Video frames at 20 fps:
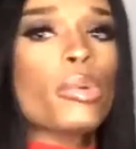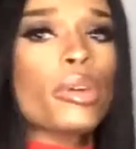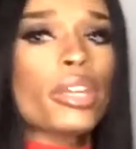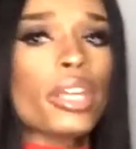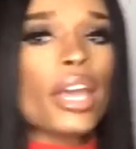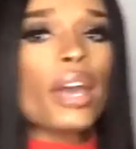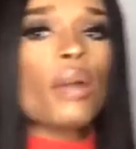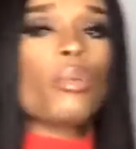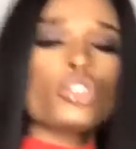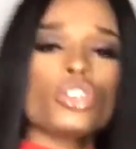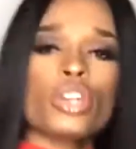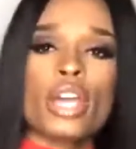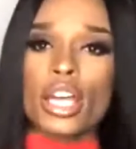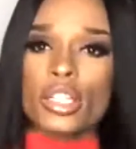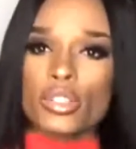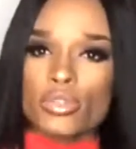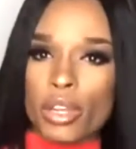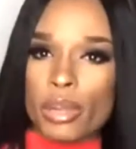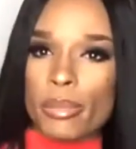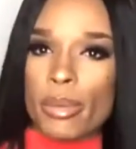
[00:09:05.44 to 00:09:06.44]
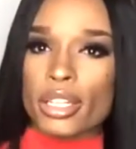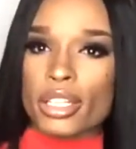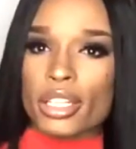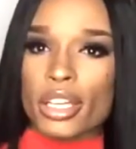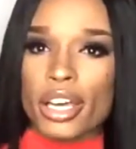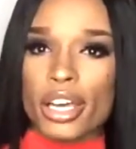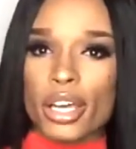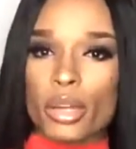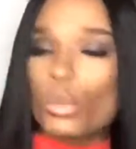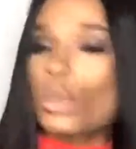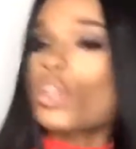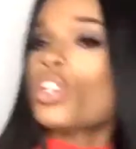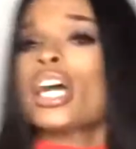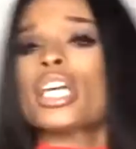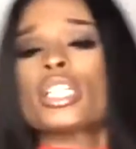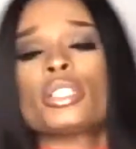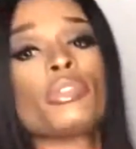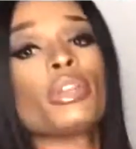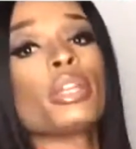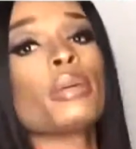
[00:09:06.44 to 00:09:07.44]
But yeah, what you guys feel about the cut? What do
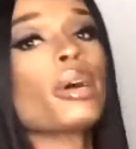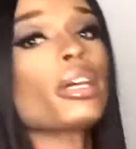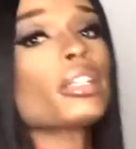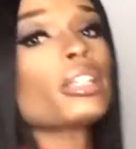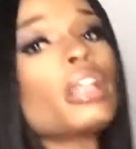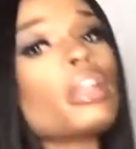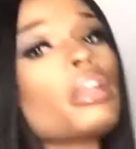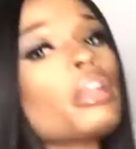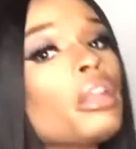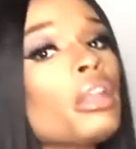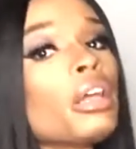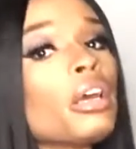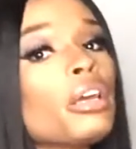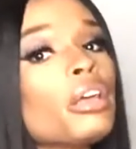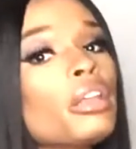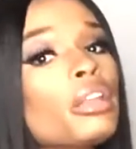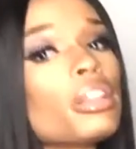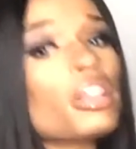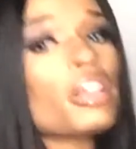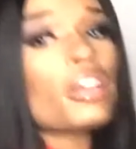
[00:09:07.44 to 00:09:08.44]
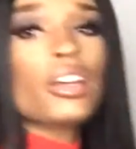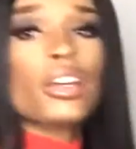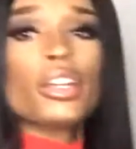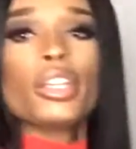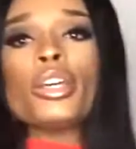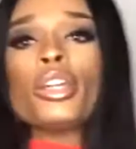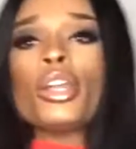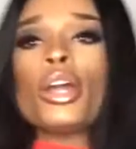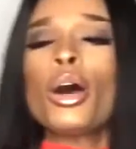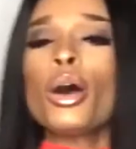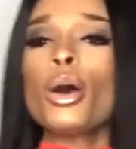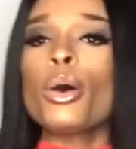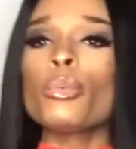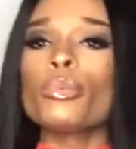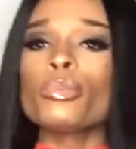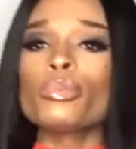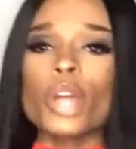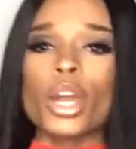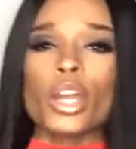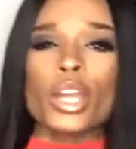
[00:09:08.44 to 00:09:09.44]
you guys feel about the length? You
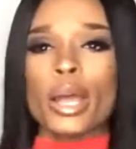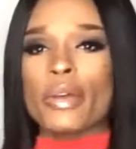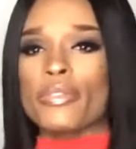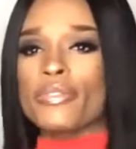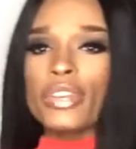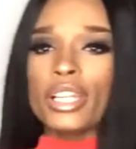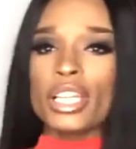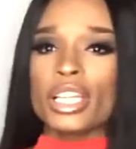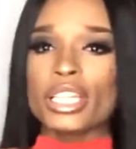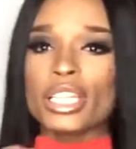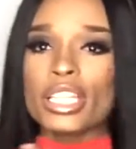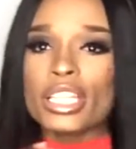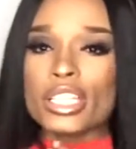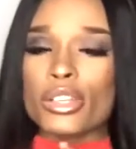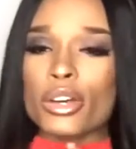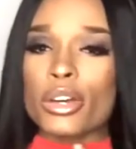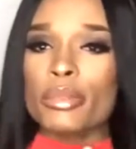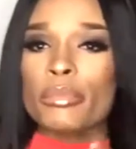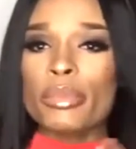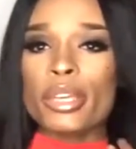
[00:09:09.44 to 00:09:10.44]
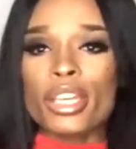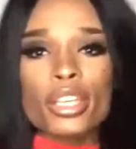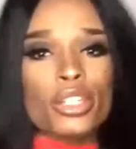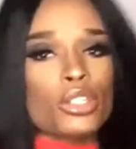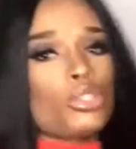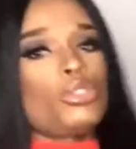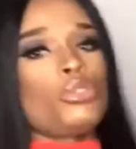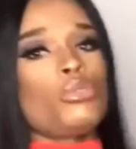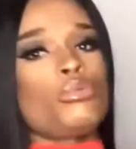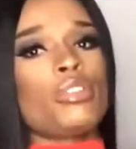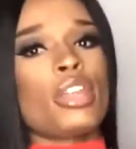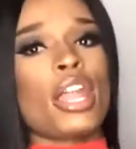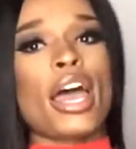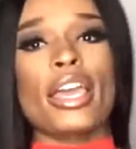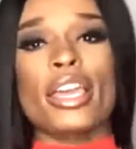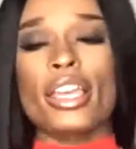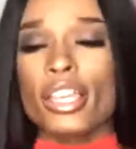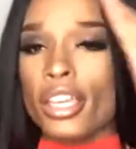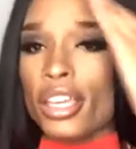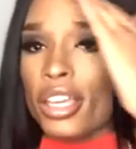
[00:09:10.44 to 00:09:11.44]
know, are y'all feeling this on me? Do you
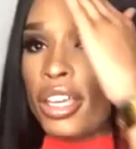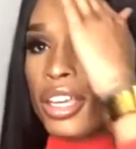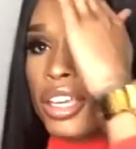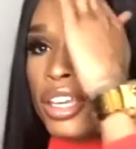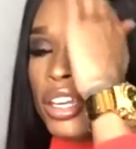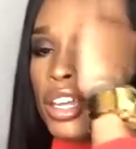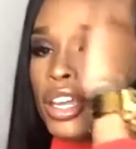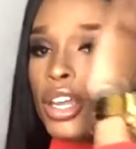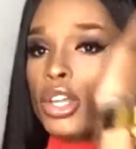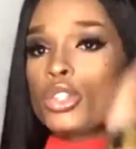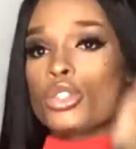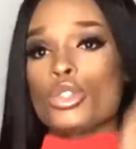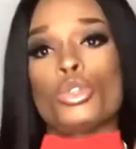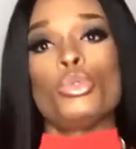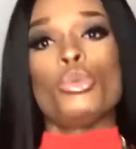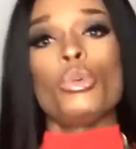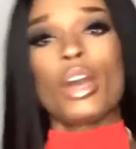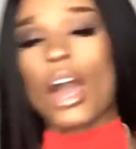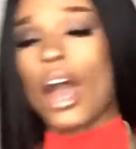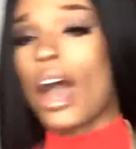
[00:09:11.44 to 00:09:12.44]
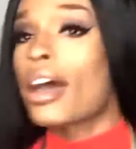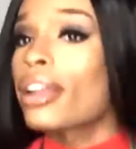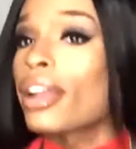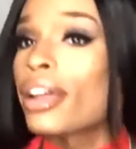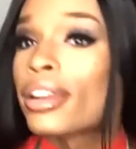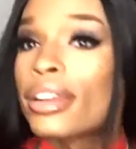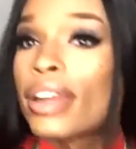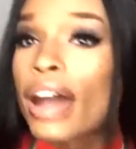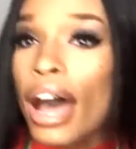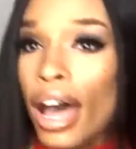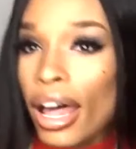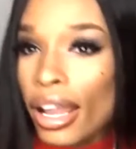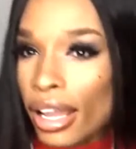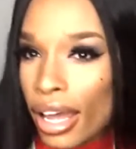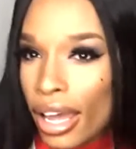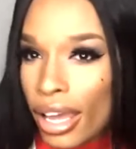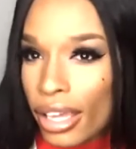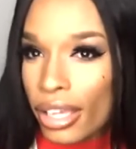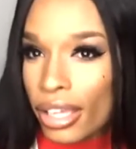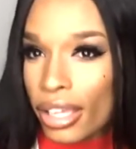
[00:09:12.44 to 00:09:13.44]
like it? Do you kind of not
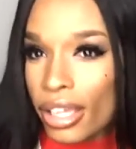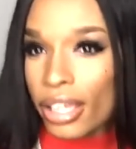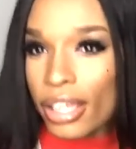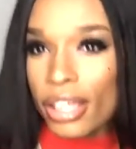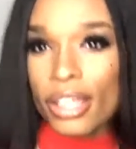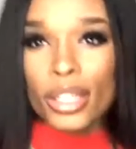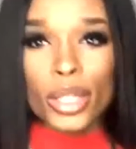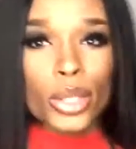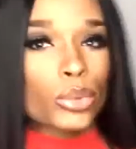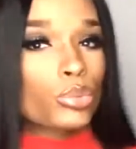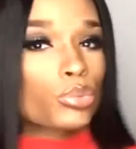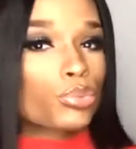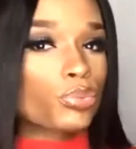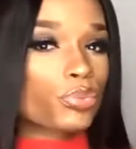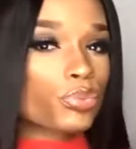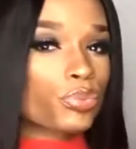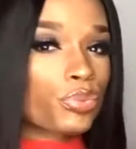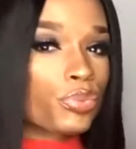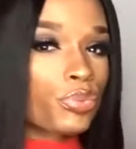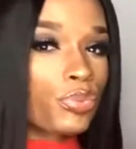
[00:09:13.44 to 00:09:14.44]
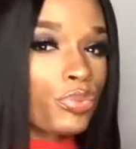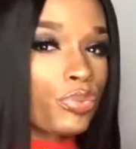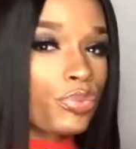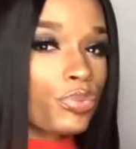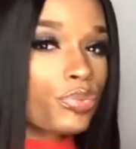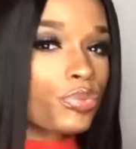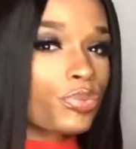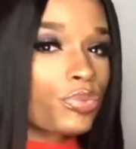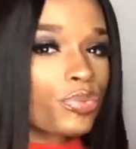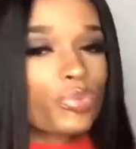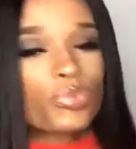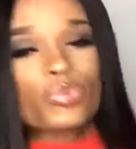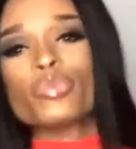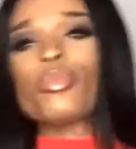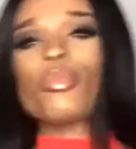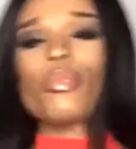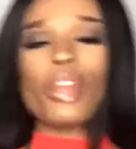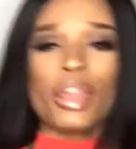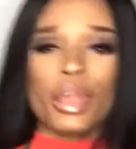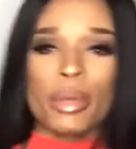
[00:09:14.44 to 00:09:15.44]
like it?
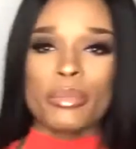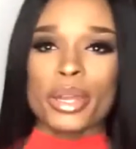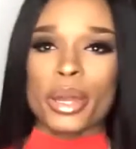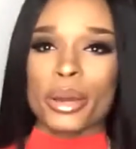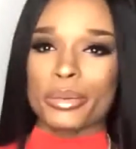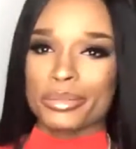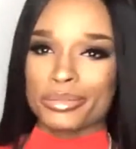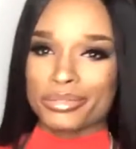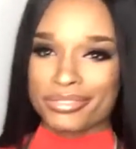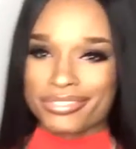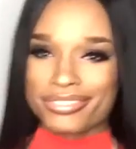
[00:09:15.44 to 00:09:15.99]
Let me know.